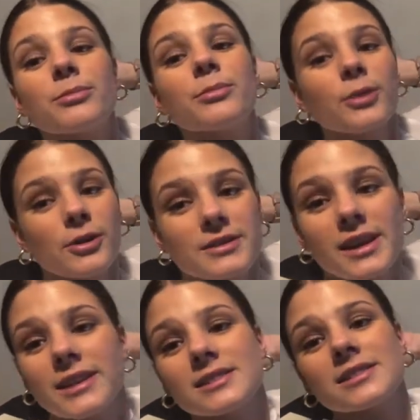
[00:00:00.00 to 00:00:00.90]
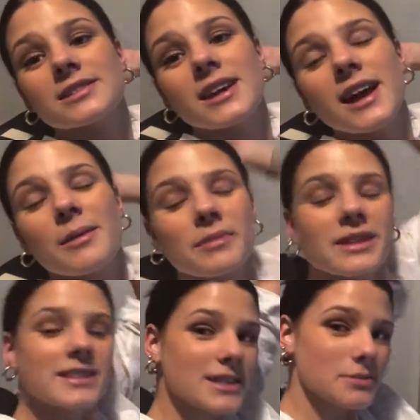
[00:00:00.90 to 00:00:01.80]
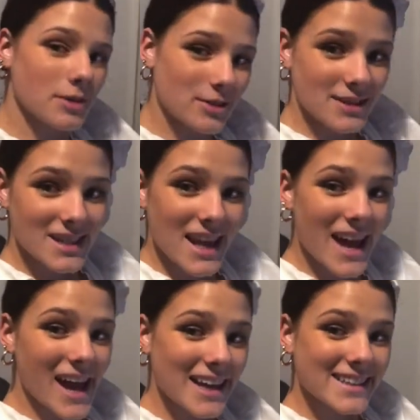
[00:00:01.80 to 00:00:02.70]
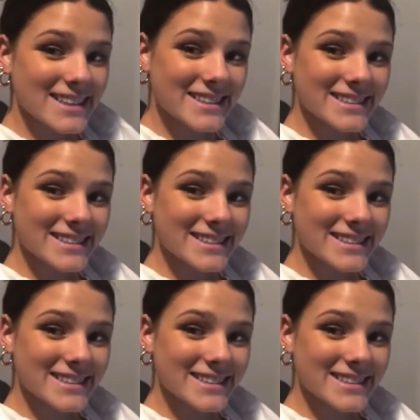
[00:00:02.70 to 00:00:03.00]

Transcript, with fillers: process but this is what it looks like